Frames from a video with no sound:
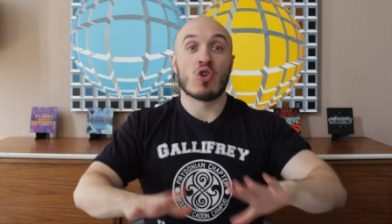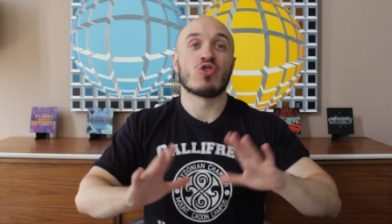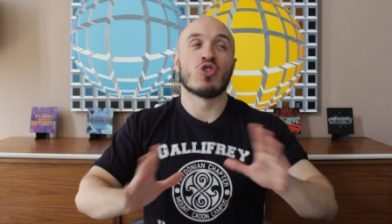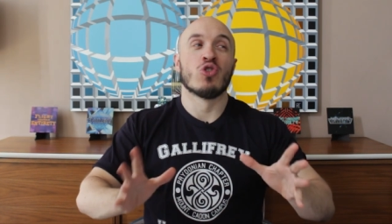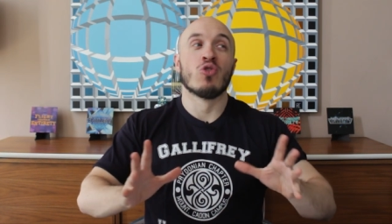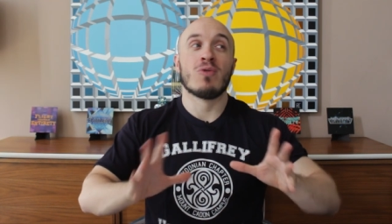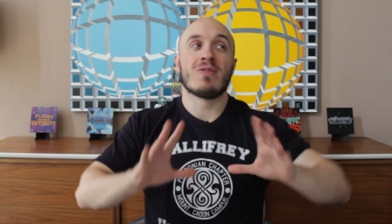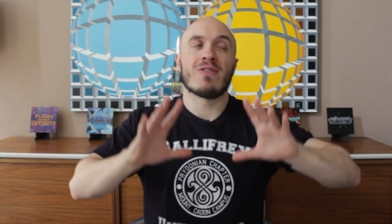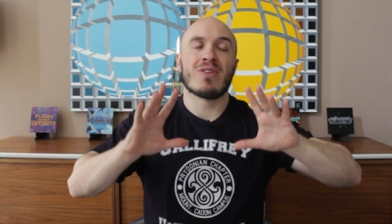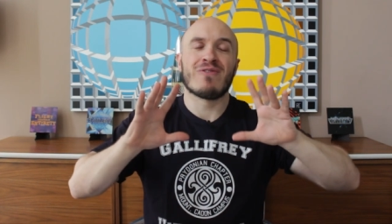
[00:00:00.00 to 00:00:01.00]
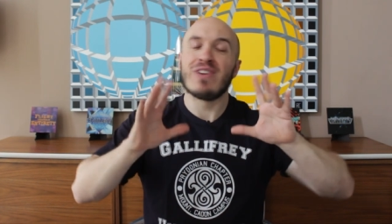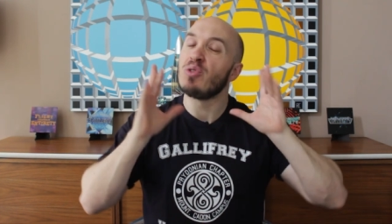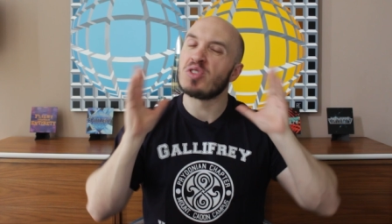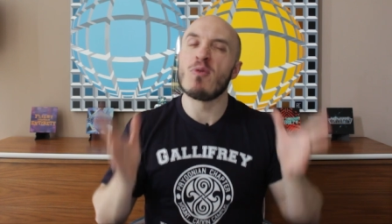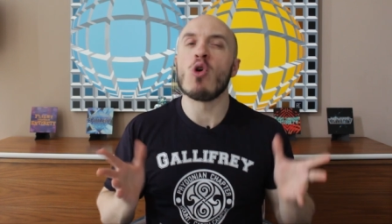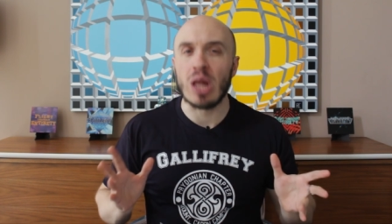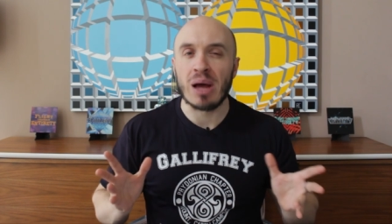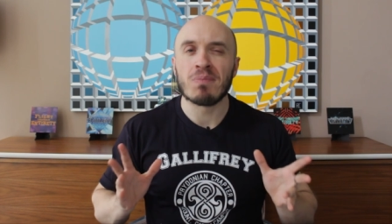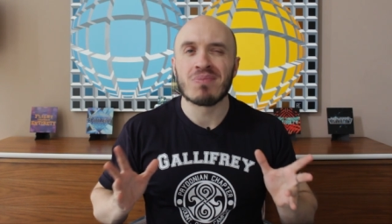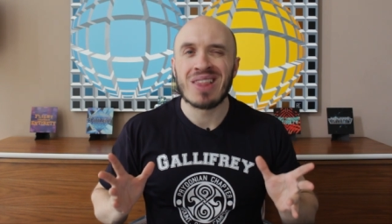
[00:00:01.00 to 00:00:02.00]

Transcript: Doctor Who feel smaller.